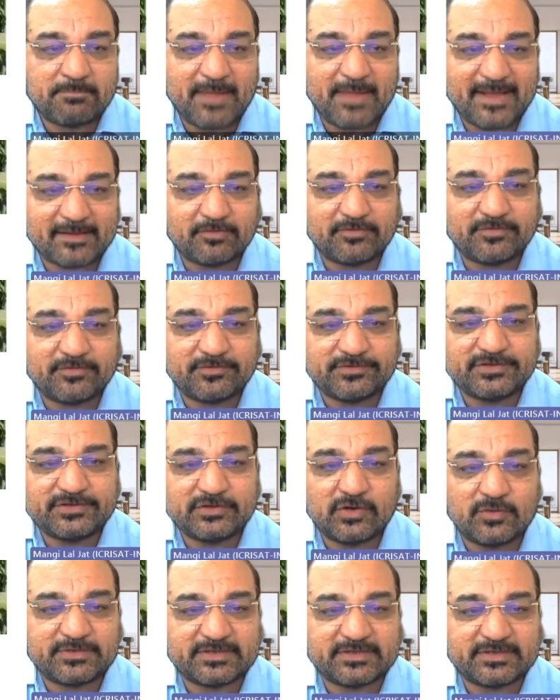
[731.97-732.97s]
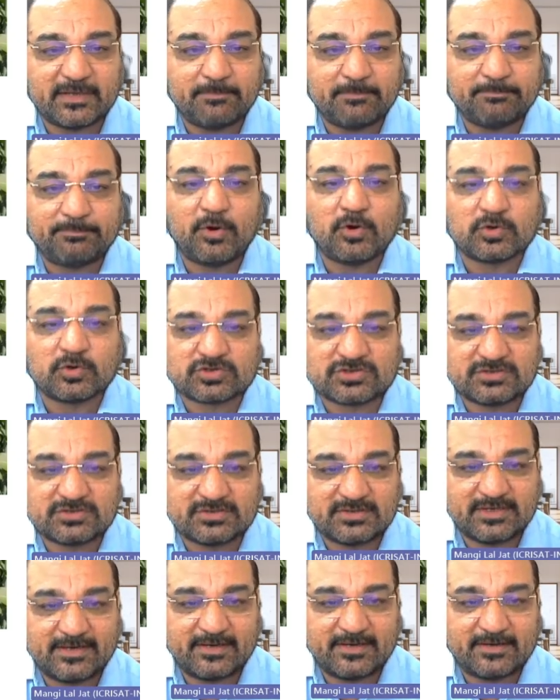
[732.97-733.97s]
Microdosing of the compost,
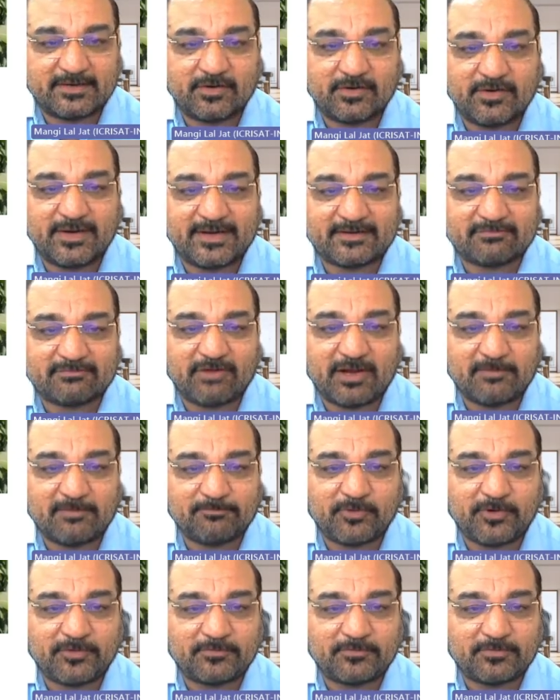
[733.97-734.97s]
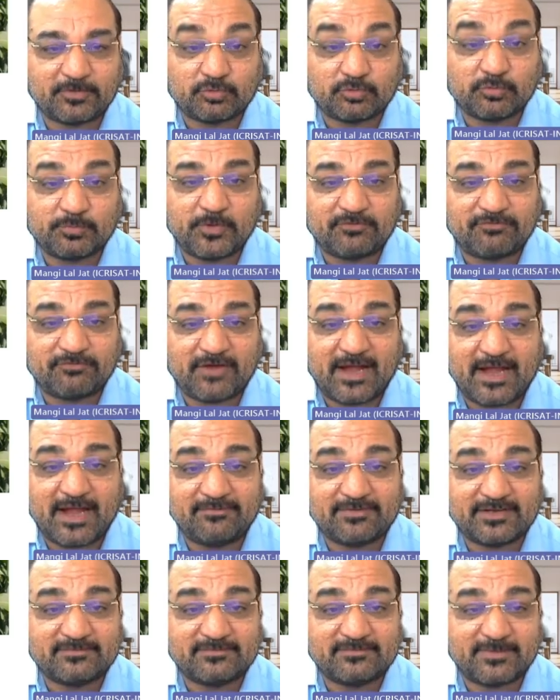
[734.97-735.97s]
at
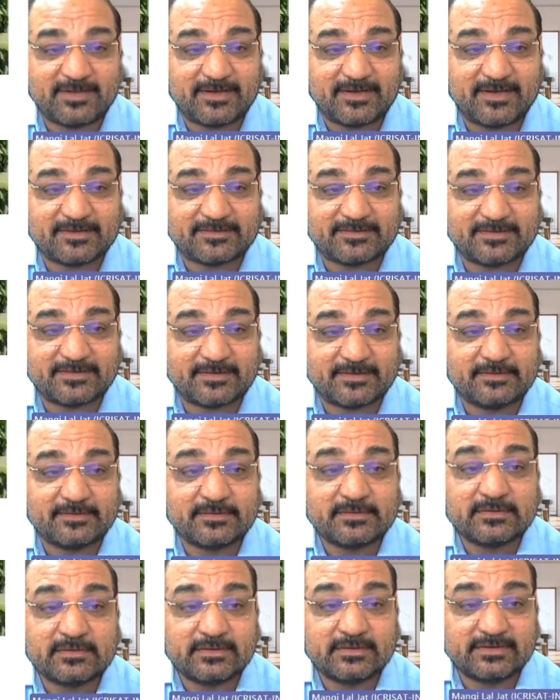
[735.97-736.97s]
2.5 ton per hectare